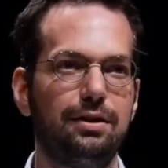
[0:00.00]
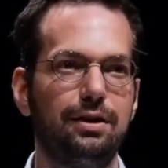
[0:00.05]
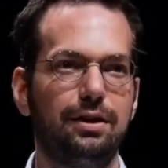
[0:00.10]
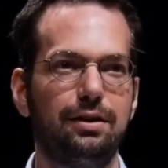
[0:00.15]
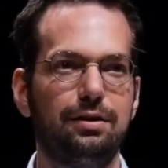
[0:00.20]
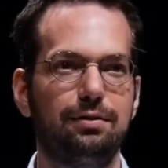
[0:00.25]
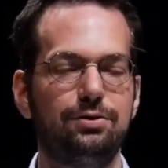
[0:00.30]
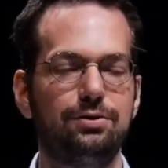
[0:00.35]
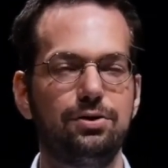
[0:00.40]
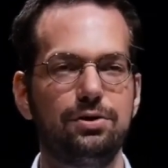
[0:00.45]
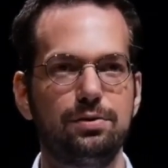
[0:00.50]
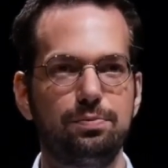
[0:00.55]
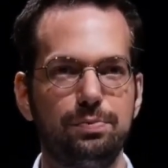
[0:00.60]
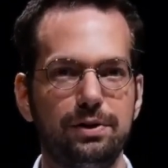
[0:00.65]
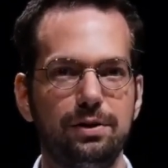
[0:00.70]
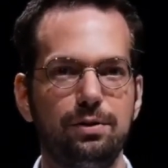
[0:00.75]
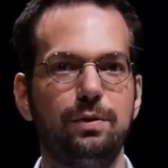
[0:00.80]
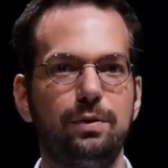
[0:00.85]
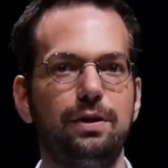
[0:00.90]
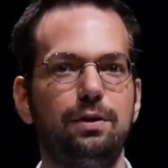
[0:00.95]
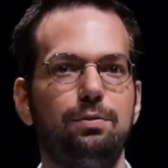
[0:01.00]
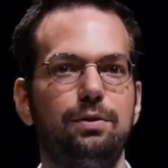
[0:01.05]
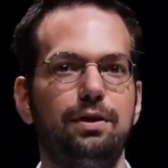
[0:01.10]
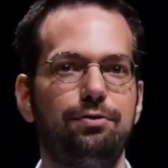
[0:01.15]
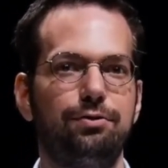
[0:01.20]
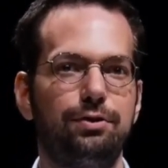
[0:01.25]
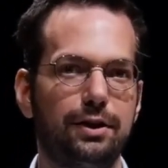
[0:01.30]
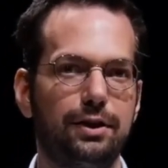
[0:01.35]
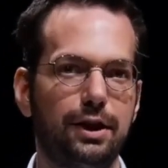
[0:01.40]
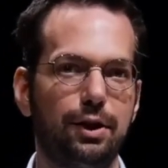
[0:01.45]
uh, just be aware
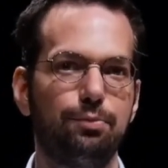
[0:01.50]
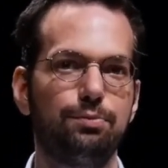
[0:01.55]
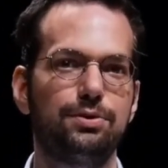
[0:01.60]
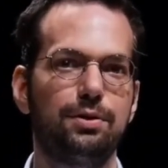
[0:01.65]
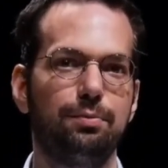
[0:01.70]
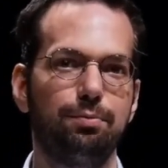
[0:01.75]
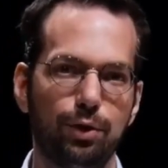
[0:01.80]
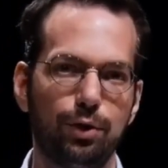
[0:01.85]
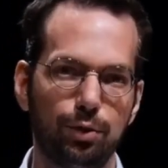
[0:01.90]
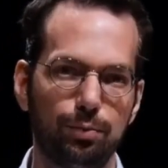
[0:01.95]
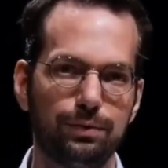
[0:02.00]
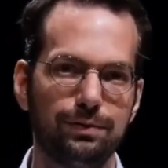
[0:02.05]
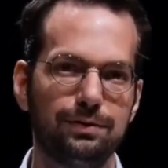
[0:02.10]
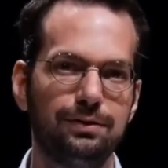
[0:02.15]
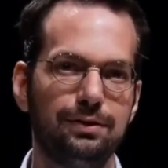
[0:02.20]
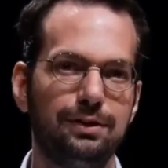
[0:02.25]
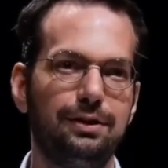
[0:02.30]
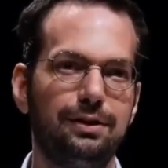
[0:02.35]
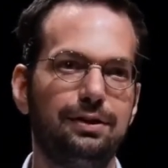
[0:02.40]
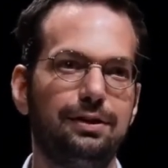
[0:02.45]
whenever it comes to mobile.